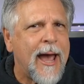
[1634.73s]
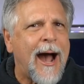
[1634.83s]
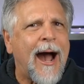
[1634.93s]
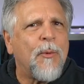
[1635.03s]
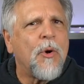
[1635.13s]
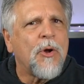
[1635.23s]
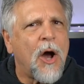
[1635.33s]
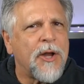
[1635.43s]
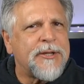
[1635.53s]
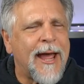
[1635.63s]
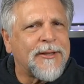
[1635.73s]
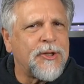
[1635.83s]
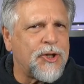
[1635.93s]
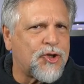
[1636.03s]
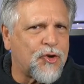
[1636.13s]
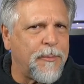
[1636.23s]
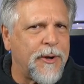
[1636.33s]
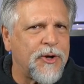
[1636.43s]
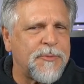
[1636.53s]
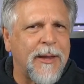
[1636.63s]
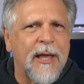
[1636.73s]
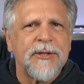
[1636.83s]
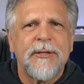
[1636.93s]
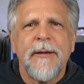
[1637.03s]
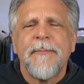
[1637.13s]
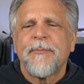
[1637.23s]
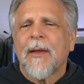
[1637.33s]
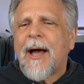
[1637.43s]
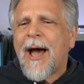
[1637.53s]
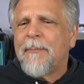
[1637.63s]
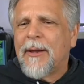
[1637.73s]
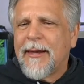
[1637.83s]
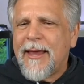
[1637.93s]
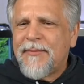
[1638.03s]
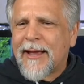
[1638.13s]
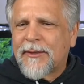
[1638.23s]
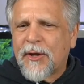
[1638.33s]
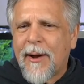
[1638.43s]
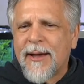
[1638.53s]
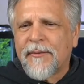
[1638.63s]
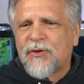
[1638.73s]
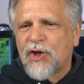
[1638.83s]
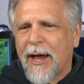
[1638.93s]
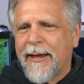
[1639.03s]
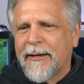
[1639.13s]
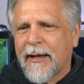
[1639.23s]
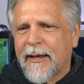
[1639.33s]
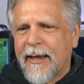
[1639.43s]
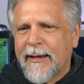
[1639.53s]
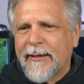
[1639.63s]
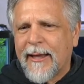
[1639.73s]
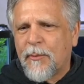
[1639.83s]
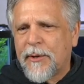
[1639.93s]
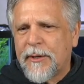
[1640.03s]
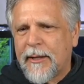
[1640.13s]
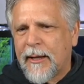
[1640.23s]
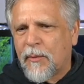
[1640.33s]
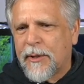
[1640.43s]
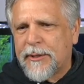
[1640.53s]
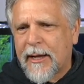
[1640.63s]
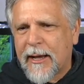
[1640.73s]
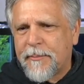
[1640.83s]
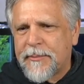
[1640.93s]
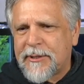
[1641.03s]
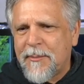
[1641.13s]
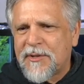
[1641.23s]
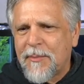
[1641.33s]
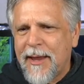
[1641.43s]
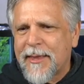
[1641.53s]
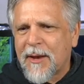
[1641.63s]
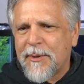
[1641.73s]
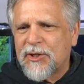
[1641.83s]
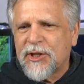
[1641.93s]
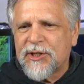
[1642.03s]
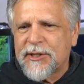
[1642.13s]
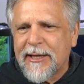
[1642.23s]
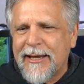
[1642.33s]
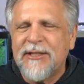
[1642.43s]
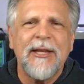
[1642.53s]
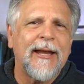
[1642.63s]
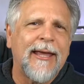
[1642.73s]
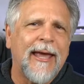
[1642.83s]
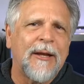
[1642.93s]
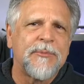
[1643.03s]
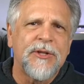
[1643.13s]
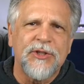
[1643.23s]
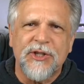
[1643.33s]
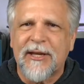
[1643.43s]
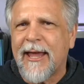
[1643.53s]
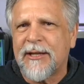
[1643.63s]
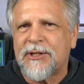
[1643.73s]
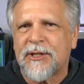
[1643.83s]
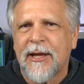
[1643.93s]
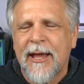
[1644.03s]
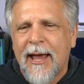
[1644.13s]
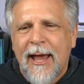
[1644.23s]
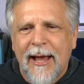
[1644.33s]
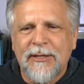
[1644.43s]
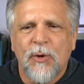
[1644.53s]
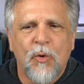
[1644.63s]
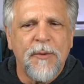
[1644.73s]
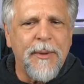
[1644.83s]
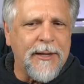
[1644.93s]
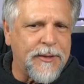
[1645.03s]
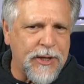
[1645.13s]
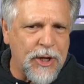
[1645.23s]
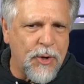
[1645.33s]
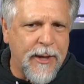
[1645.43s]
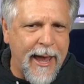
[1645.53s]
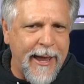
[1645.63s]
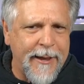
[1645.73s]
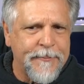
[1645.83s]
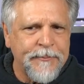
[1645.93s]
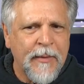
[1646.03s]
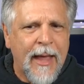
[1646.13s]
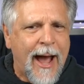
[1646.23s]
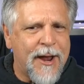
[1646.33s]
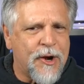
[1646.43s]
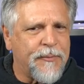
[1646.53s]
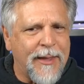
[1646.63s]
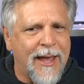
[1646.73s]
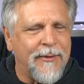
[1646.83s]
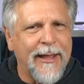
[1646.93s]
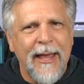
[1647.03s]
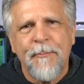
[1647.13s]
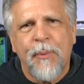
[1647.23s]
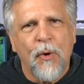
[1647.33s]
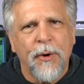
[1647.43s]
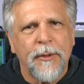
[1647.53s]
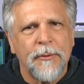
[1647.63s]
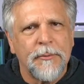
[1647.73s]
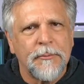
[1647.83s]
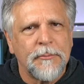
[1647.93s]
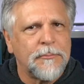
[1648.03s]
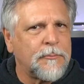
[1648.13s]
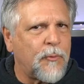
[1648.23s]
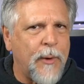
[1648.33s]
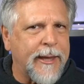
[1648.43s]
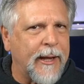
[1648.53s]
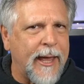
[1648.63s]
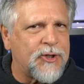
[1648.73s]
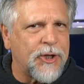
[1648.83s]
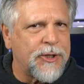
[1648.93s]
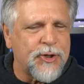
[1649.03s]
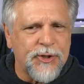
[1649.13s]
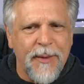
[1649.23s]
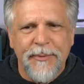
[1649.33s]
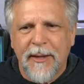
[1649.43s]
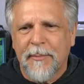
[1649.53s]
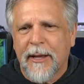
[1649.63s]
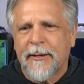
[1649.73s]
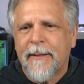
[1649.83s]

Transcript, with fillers: I will contact the distributors because I believe that they're out of China, and it would it would uh, seem to me that it'd be just as easy to get them to the states as it would be to the UK. I don't know if they have any import regulations or something, but